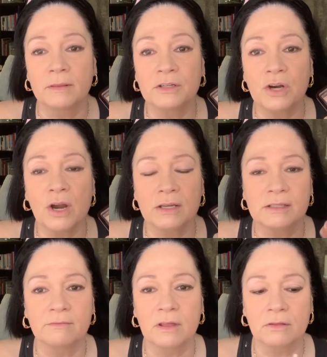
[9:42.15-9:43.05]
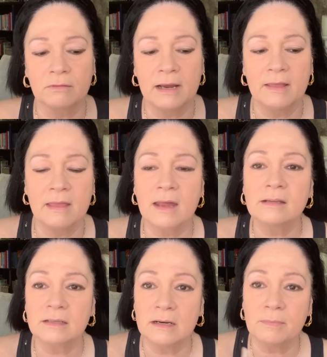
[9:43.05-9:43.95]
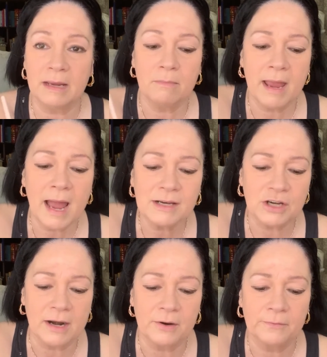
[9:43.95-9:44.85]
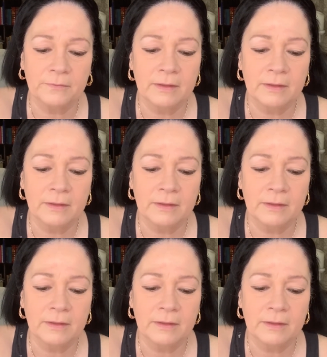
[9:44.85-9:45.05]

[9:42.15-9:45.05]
but the darkest of the 3, and that is gonna be my eyeshadow.